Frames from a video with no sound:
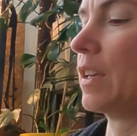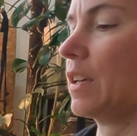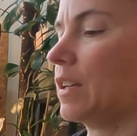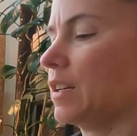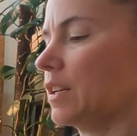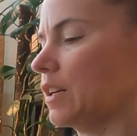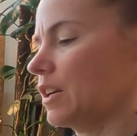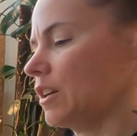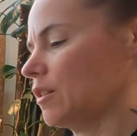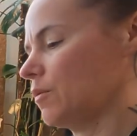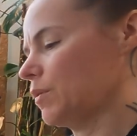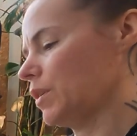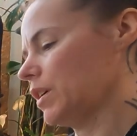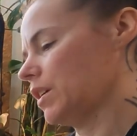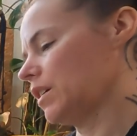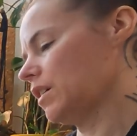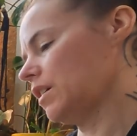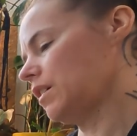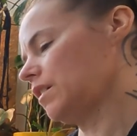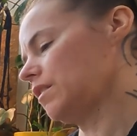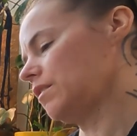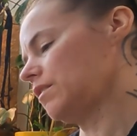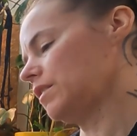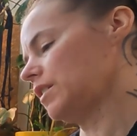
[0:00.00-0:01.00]
And here we
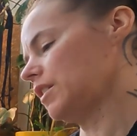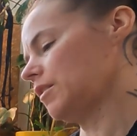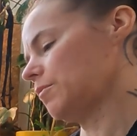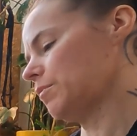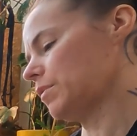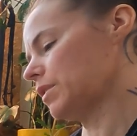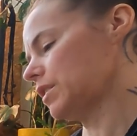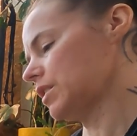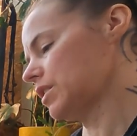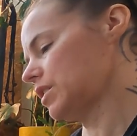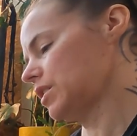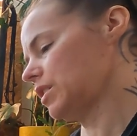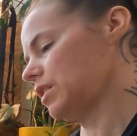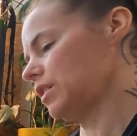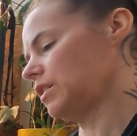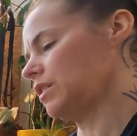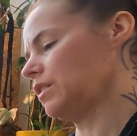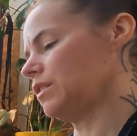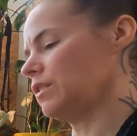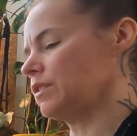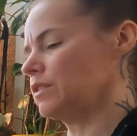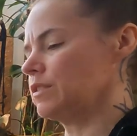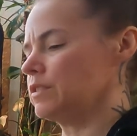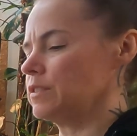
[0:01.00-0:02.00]
go, number 2.
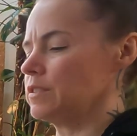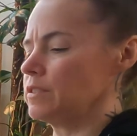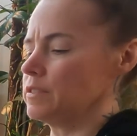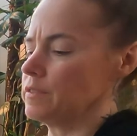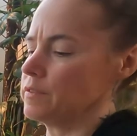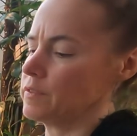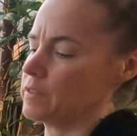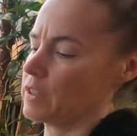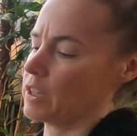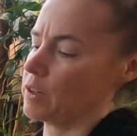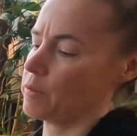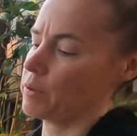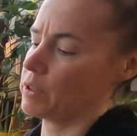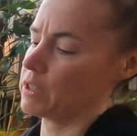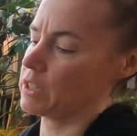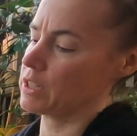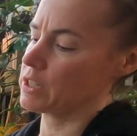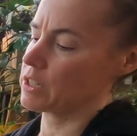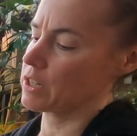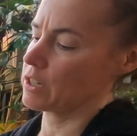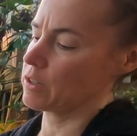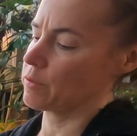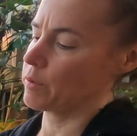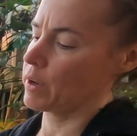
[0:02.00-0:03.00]
I really
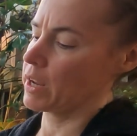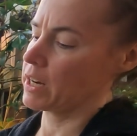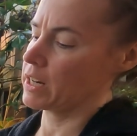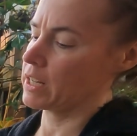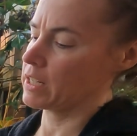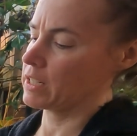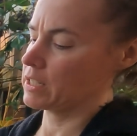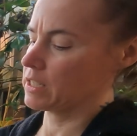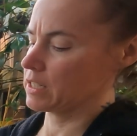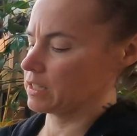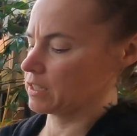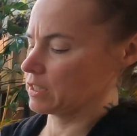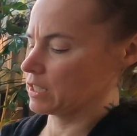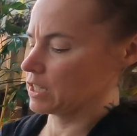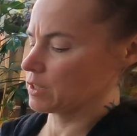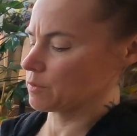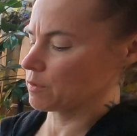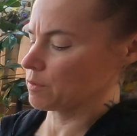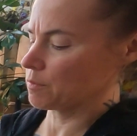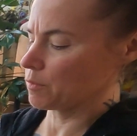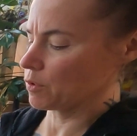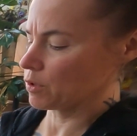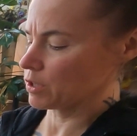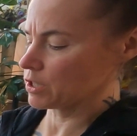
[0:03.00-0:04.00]
should have waited until these
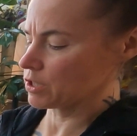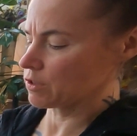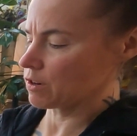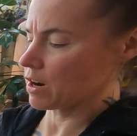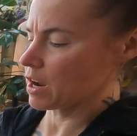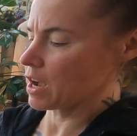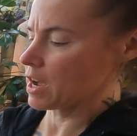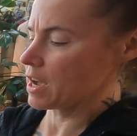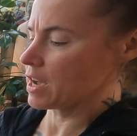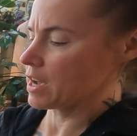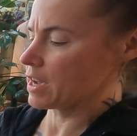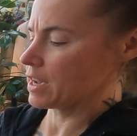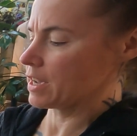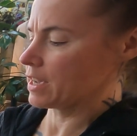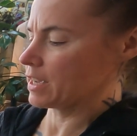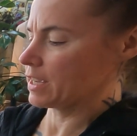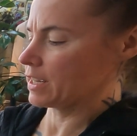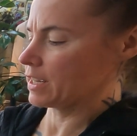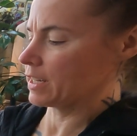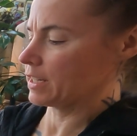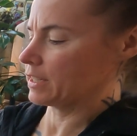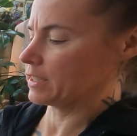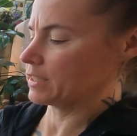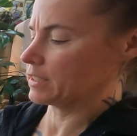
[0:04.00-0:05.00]
were more
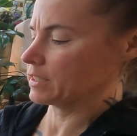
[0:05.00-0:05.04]
dry.